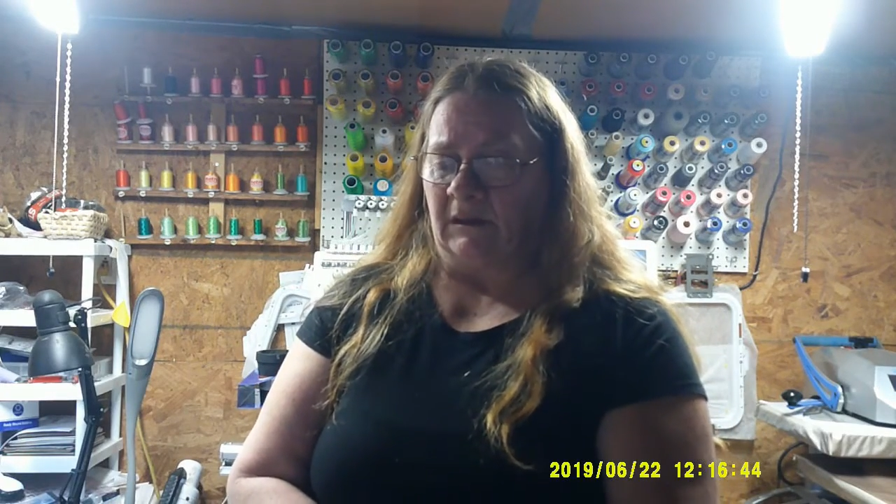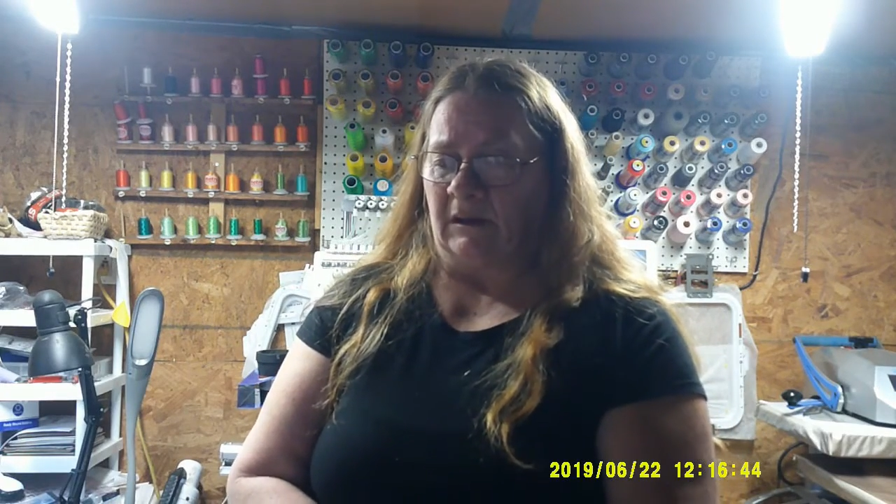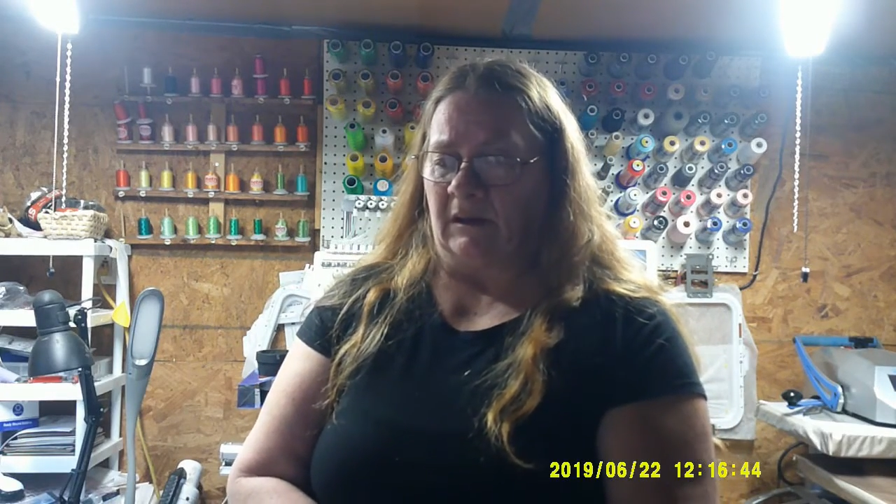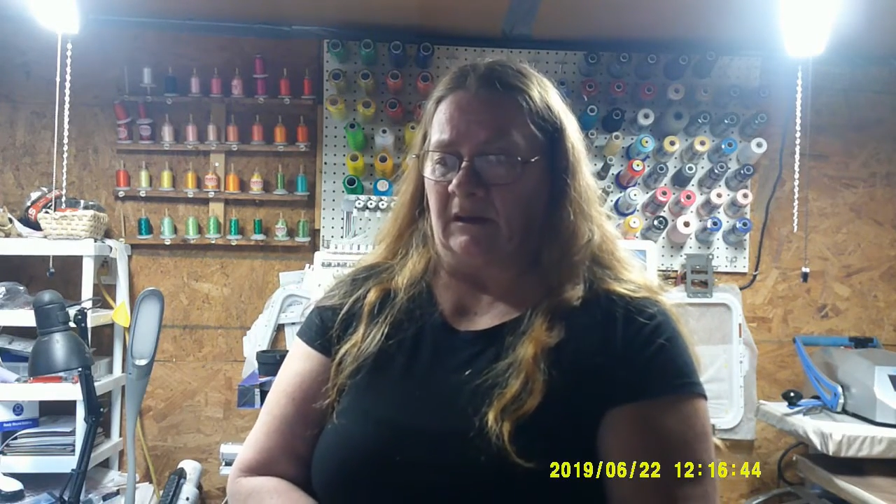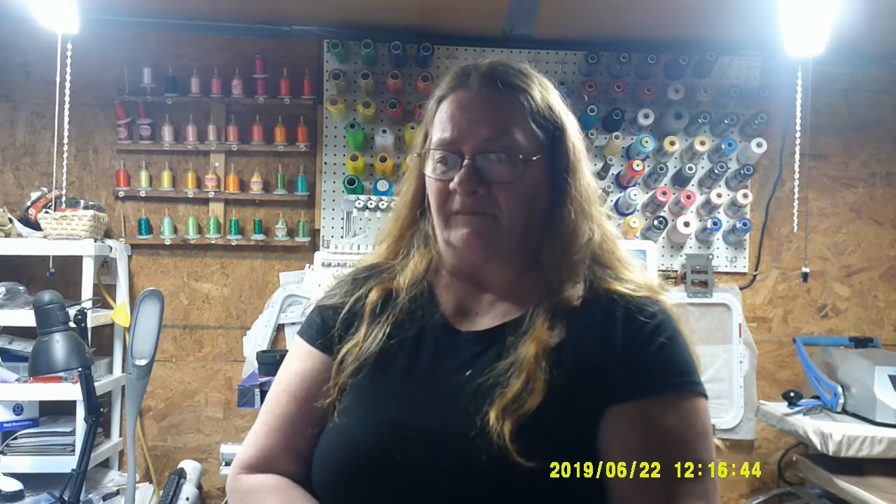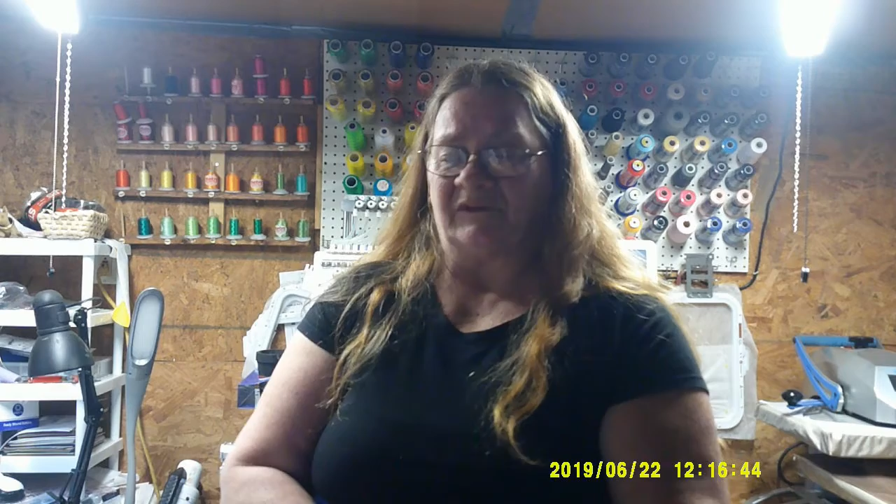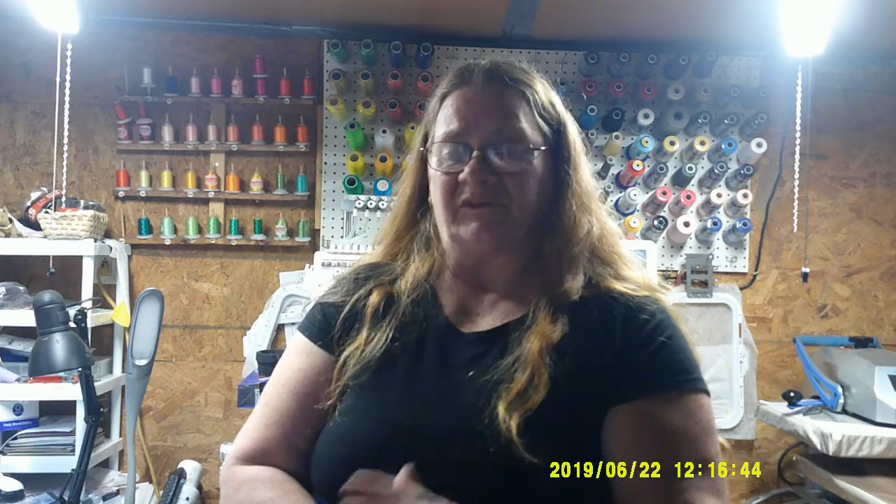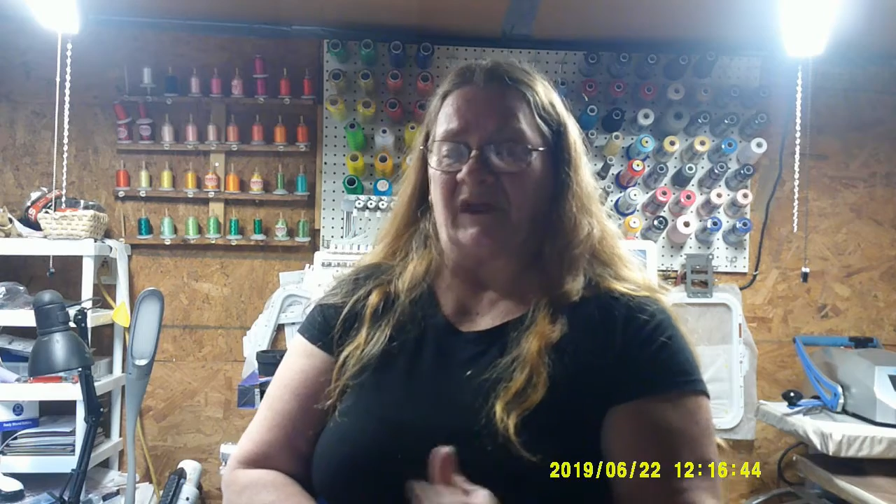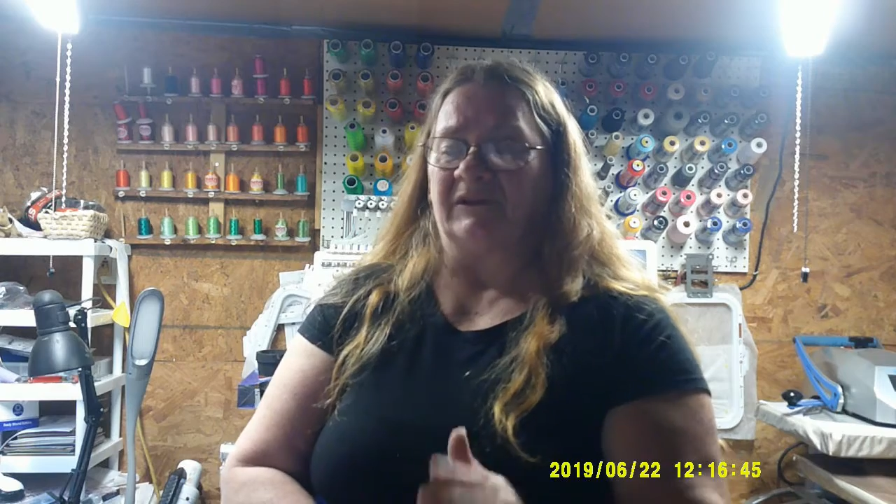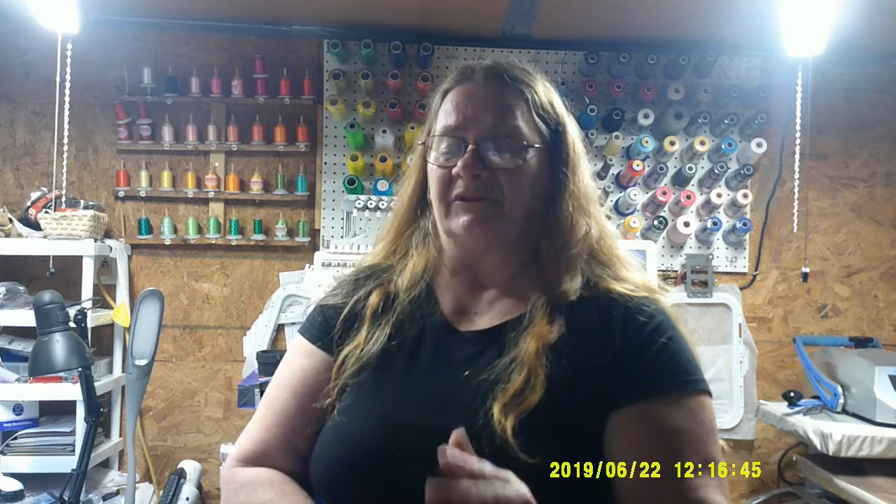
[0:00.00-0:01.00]
The
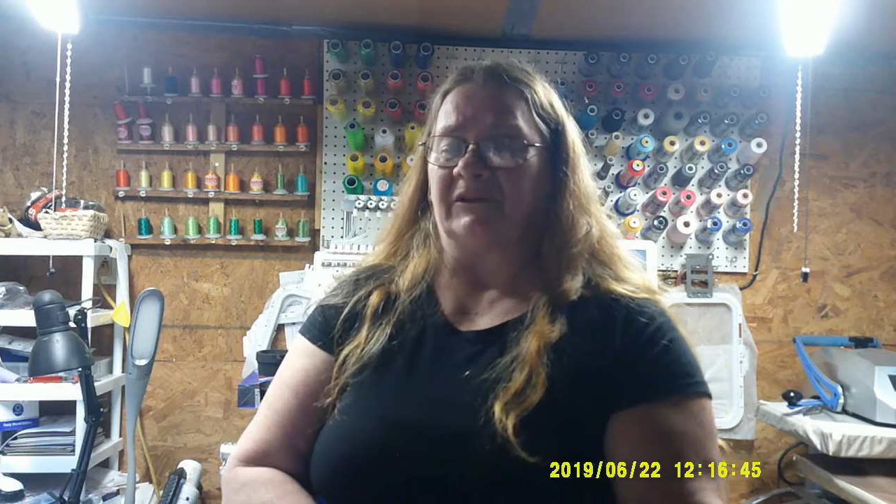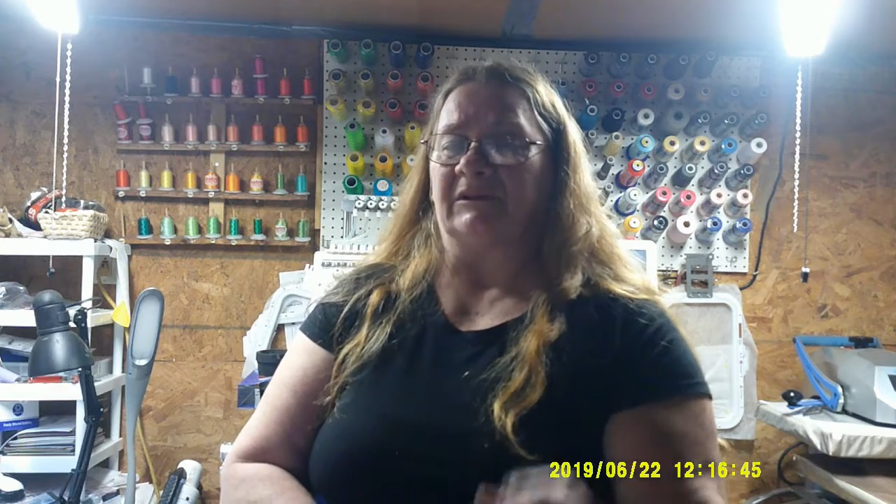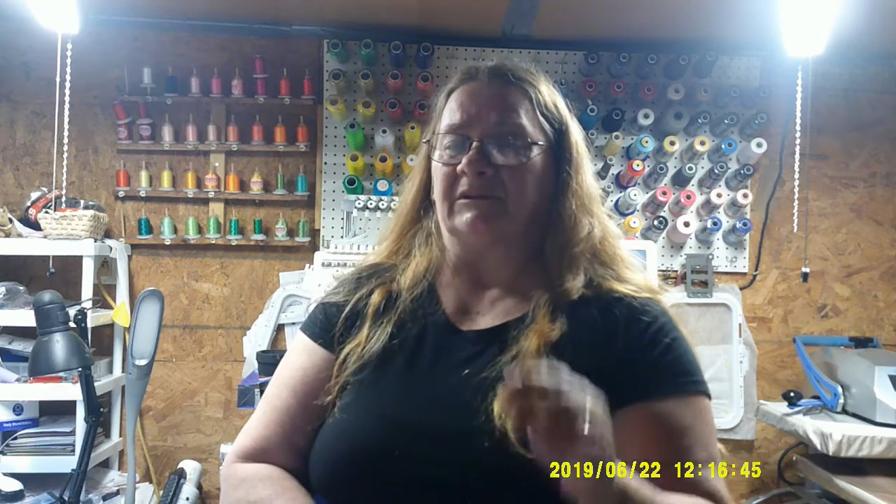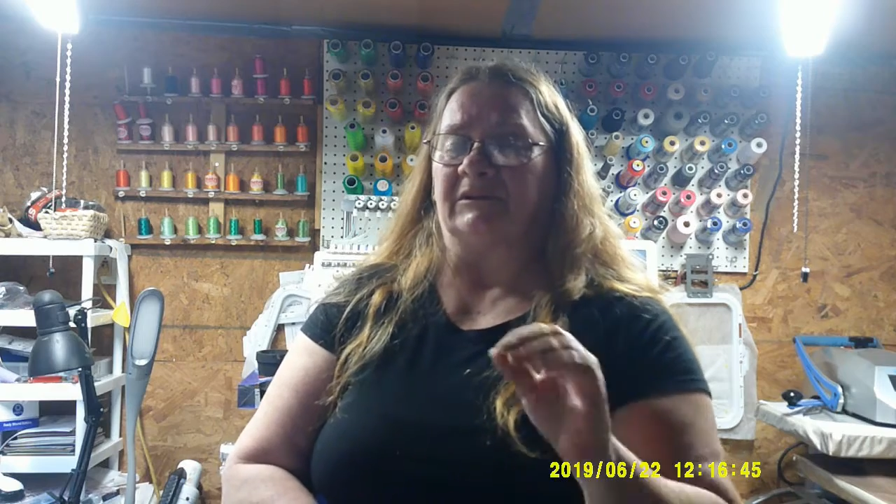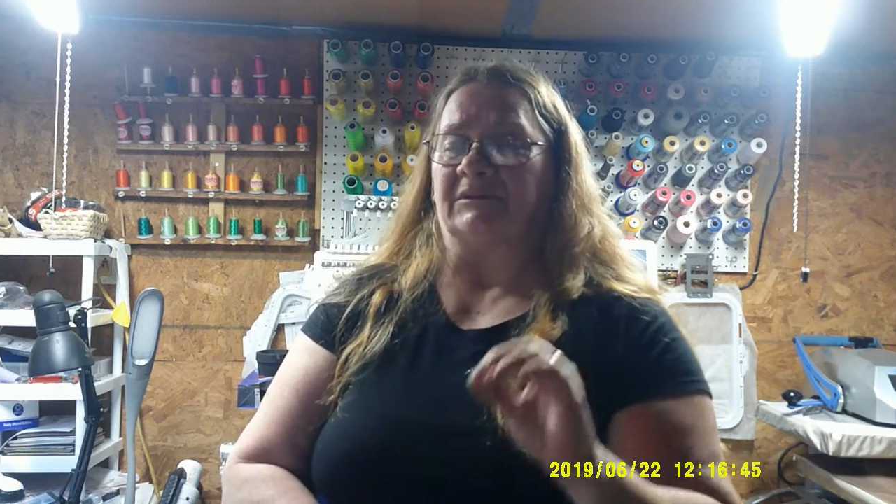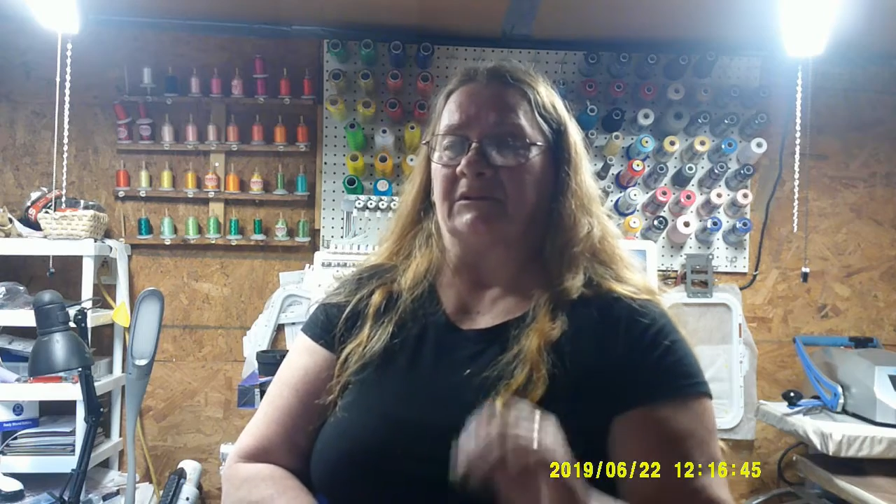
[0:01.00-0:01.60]
satin stitch is